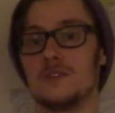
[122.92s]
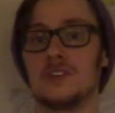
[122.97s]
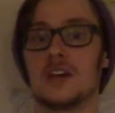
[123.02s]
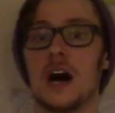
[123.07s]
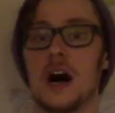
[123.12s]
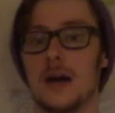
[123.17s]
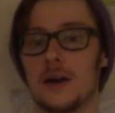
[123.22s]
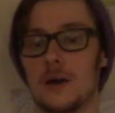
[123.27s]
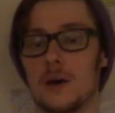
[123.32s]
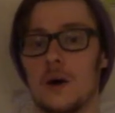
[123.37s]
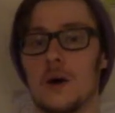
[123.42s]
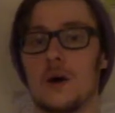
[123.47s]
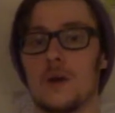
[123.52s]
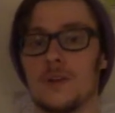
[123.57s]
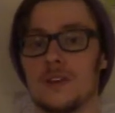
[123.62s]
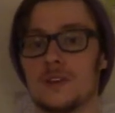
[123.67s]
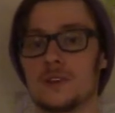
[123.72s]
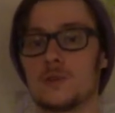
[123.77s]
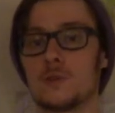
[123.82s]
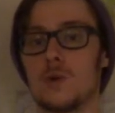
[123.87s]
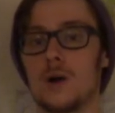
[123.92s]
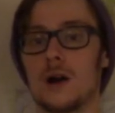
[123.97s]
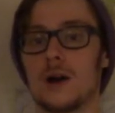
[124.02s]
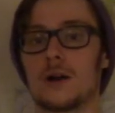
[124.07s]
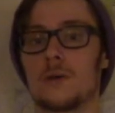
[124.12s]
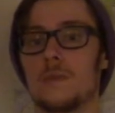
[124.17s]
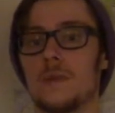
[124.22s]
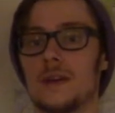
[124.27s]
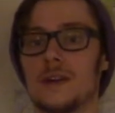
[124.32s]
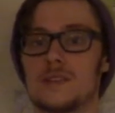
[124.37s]
done all this
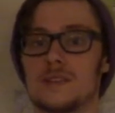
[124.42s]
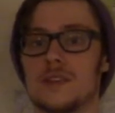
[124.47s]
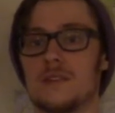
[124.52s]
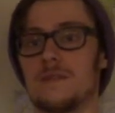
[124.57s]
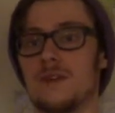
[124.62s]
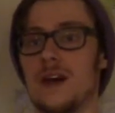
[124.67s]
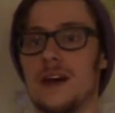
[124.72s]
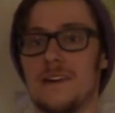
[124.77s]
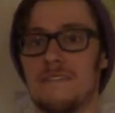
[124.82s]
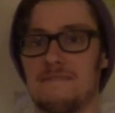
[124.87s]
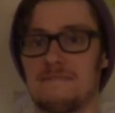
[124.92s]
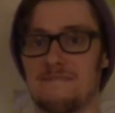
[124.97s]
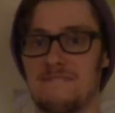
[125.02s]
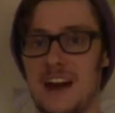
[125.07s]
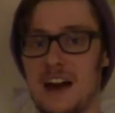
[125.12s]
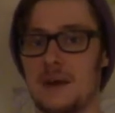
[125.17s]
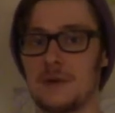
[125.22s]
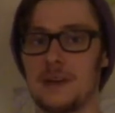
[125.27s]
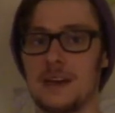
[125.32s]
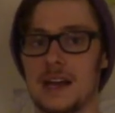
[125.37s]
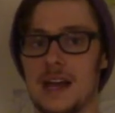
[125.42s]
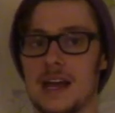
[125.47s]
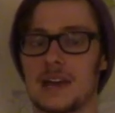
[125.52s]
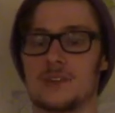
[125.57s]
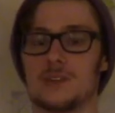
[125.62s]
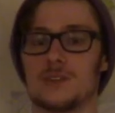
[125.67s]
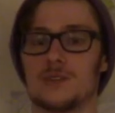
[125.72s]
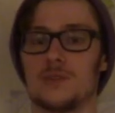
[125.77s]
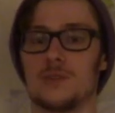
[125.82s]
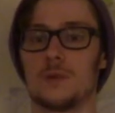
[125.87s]
work because they've found an
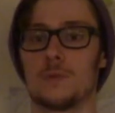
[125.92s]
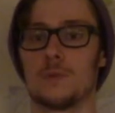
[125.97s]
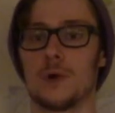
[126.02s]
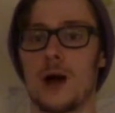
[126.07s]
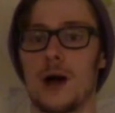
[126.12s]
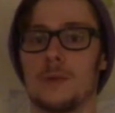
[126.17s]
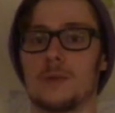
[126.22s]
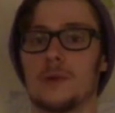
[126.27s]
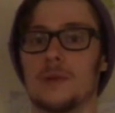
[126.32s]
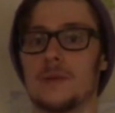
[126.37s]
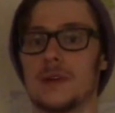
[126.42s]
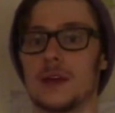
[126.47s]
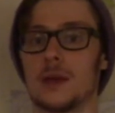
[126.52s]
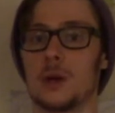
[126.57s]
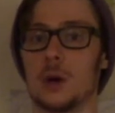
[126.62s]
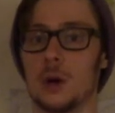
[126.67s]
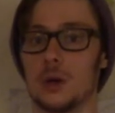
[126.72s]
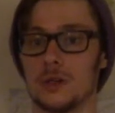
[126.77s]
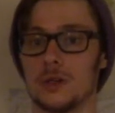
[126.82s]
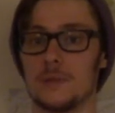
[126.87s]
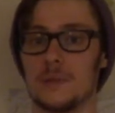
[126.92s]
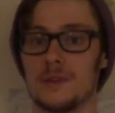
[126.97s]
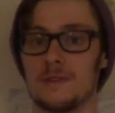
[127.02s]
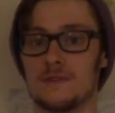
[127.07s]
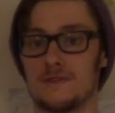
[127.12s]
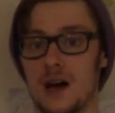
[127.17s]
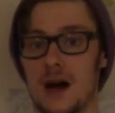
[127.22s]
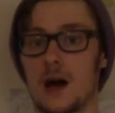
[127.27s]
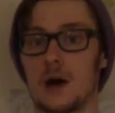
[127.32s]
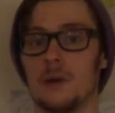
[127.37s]
answer to a problem that can only be
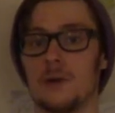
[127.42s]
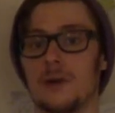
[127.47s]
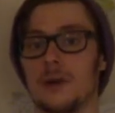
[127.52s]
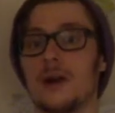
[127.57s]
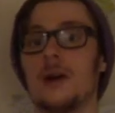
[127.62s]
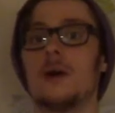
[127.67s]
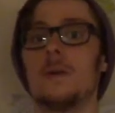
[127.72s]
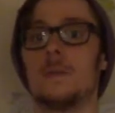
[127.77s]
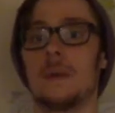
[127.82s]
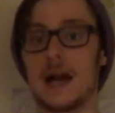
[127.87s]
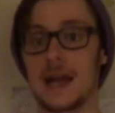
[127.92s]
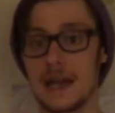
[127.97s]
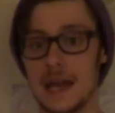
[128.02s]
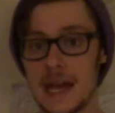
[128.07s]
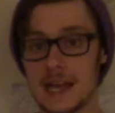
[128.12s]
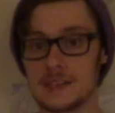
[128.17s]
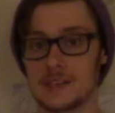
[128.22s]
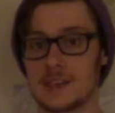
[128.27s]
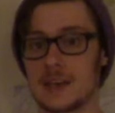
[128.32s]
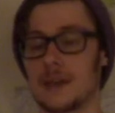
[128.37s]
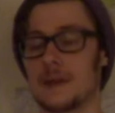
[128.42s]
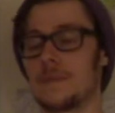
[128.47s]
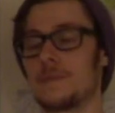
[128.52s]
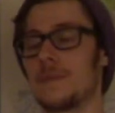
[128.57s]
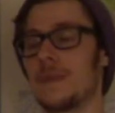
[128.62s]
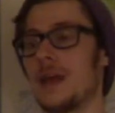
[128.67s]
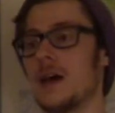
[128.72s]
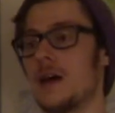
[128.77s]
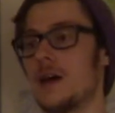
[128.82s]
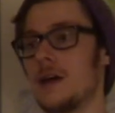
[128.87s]
found by guessing.
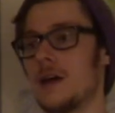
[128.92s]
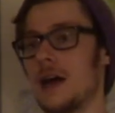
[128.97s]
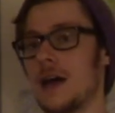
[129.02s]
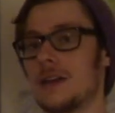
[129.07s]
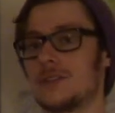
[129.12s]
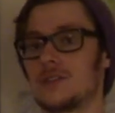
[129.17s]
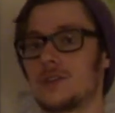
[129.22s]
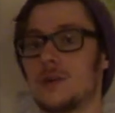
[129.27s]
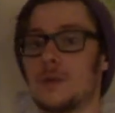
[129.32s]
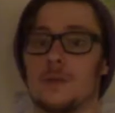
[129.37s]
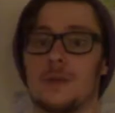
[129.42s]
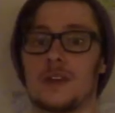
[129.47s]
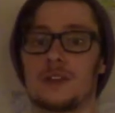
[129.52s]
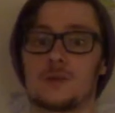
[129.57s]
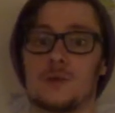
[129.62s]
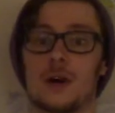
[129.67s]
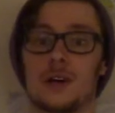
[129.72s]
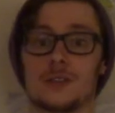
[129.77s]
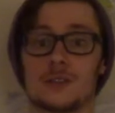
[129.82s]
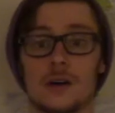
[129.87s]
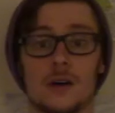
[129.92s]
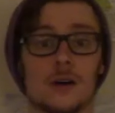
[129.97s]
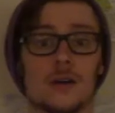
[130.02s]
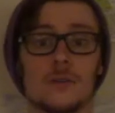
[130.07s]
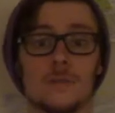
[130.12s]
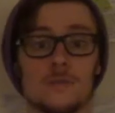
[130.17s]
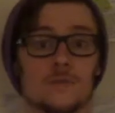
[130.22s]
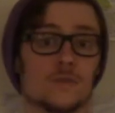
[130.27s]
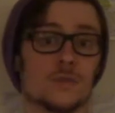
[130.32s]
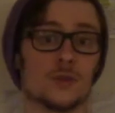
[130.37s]
And so that's why it's
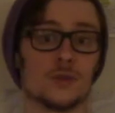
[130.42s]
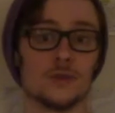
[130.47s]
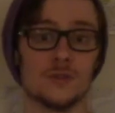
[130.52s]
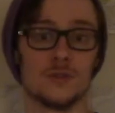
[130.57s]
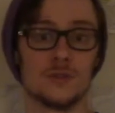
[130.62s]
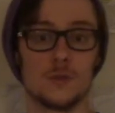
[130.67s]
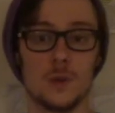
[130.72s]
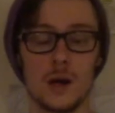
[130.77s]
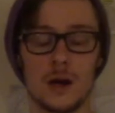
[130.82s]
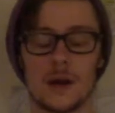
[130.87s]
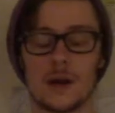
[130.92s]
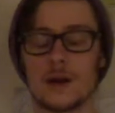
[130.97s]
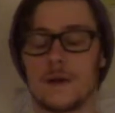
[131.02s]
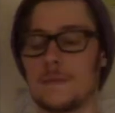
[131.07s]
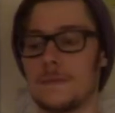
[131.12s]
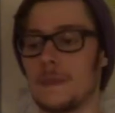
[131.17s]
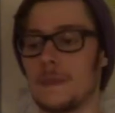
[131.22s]
called proof of work.